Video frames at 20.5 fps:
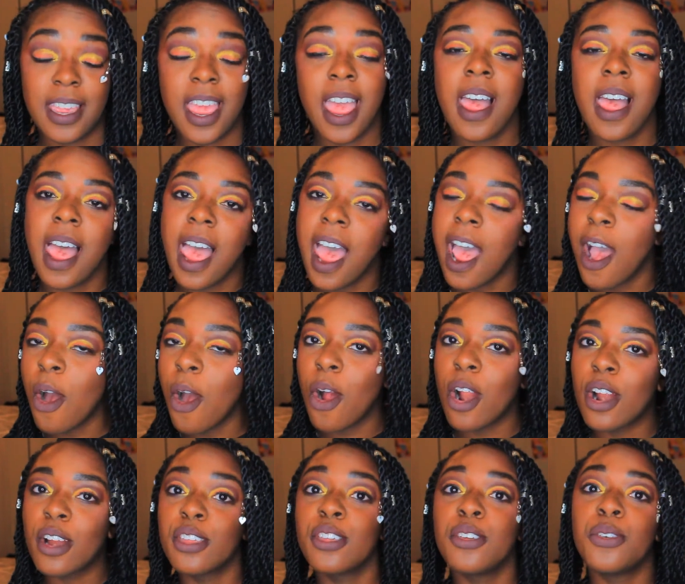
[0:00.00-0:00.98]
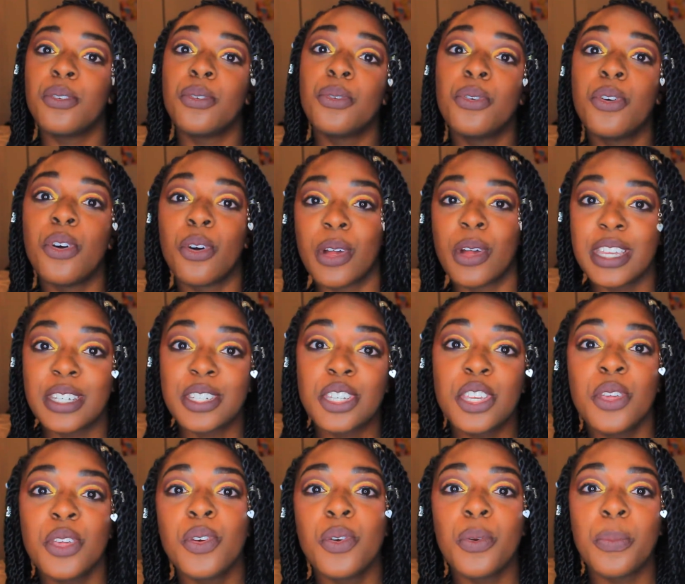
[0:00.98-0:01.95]
How are you going
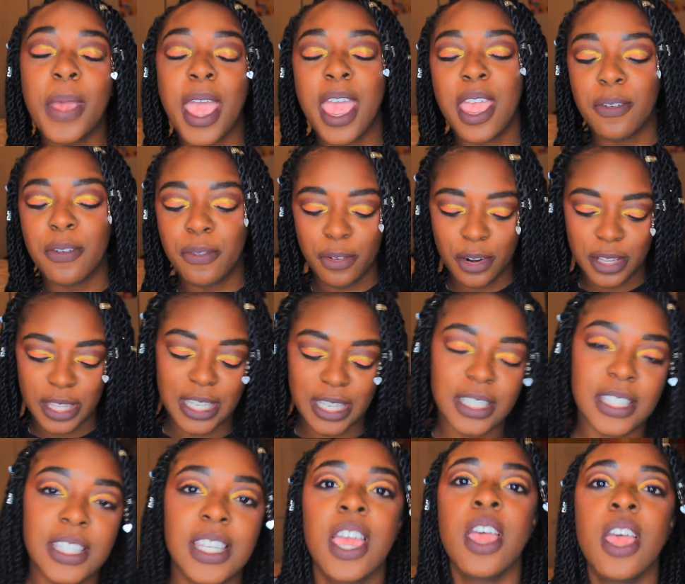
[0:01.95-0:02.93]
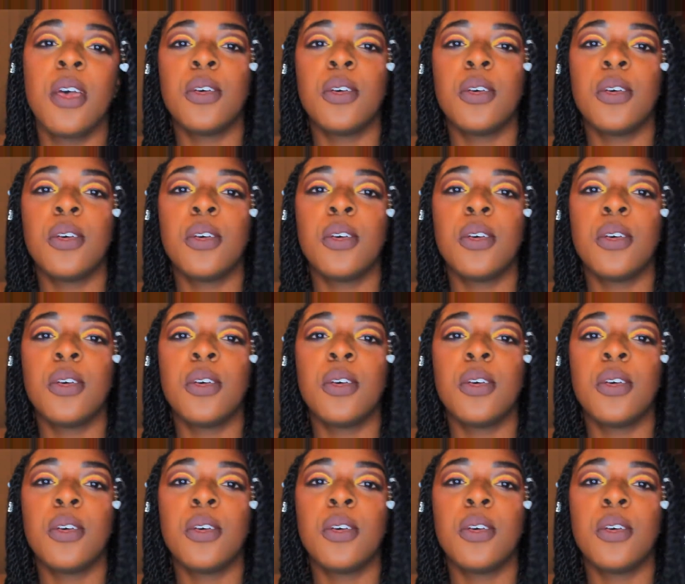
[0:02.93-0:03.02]
to pay for this?